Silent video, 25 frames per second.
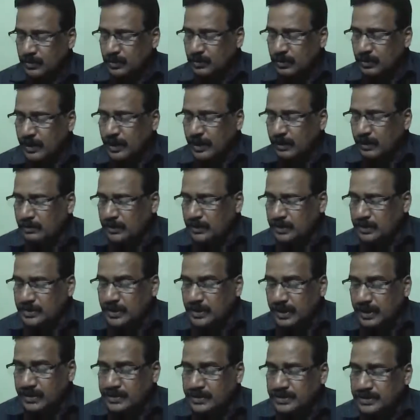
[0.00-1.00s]
Today I will
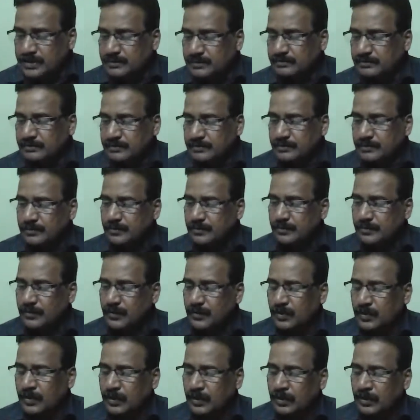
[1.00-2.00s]
discuss
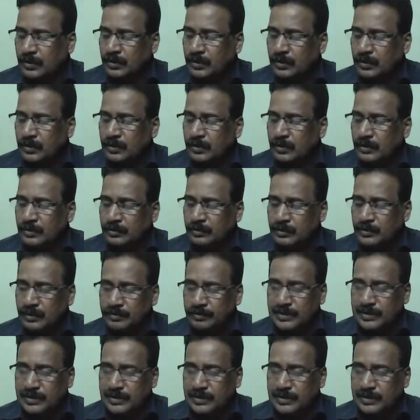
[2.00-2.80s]
the